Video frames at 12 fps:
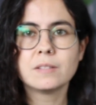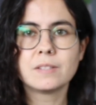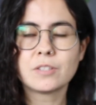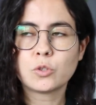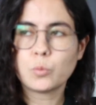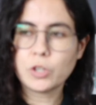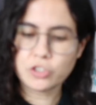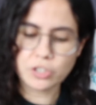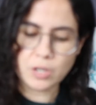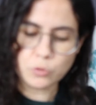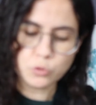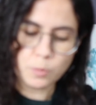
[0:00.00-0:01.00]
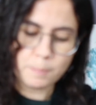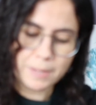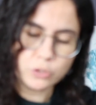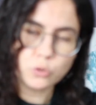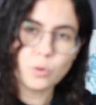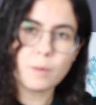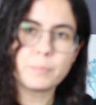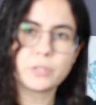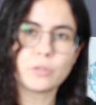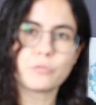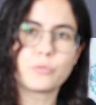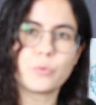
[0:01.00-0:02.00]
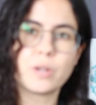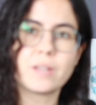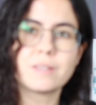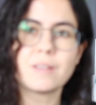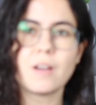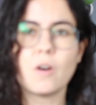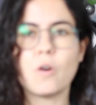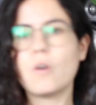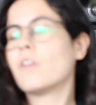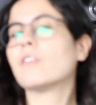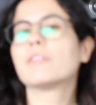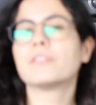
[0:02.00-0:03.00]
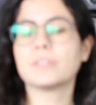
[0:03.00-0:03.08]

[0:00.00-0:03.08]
the situation also made you a bit afraid of